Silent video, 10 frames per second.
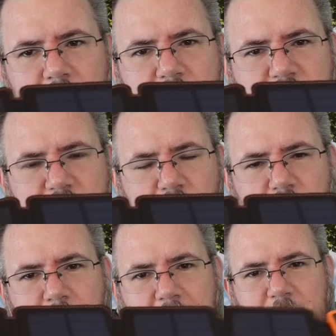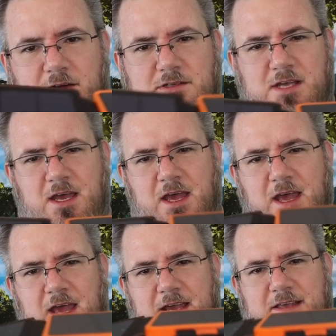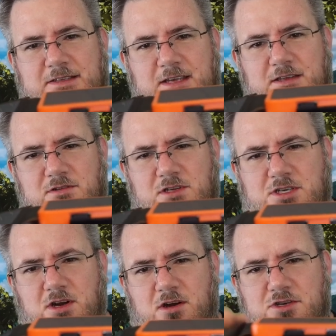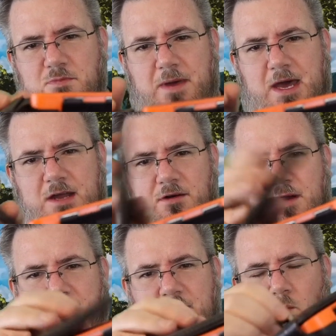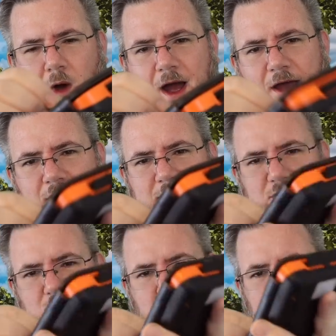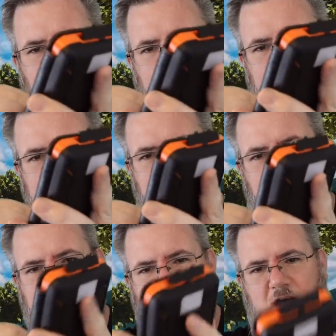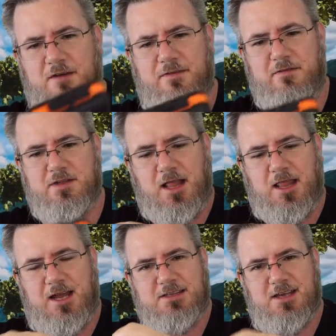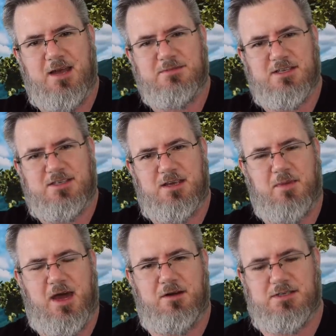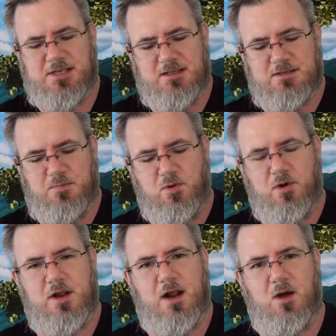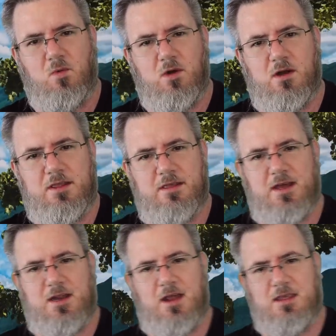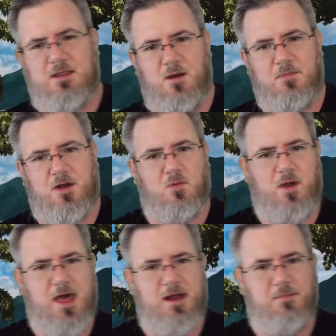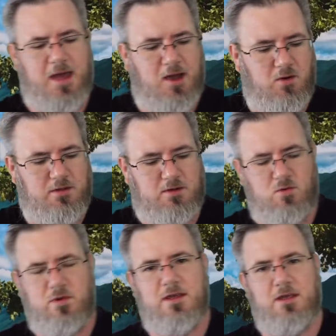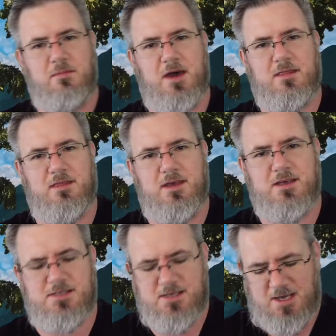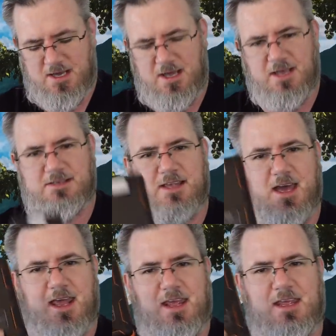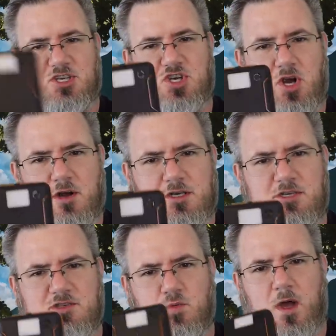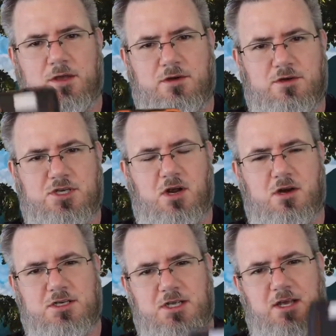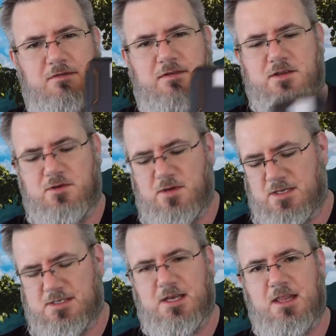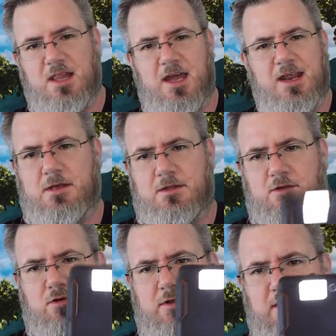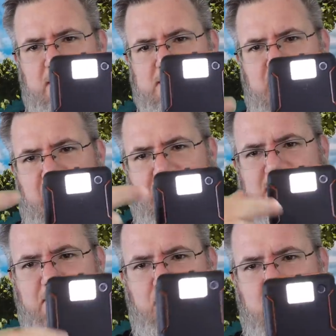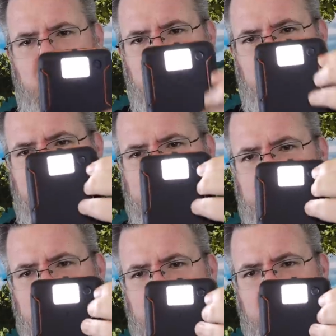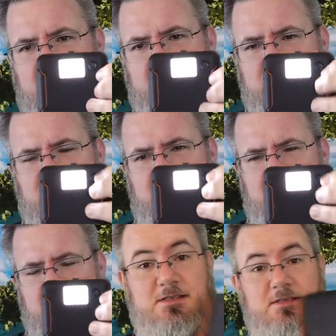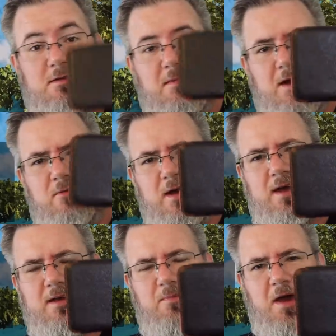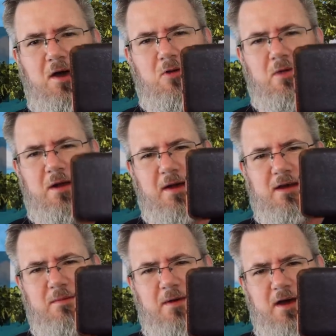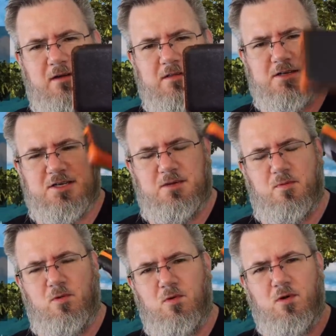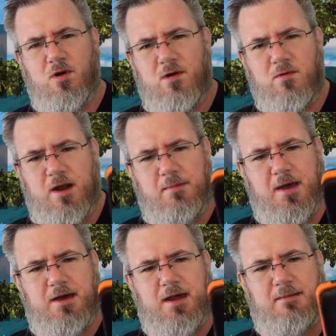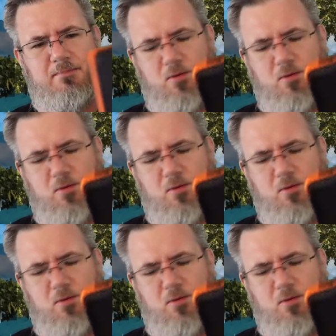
the solar panels and continue to charge your battery while you are pulling charge off of it. A lot of times I'll take batteries out to port and I'll worry that, you know, I'm gonna run out of power. The cool thing about this is that it charges while you're charging if you do it in sunlight. The other cool thing is it has a, a light here, an L E D light. This is the main way I get power when I'm out and about on the ship or when I'm out at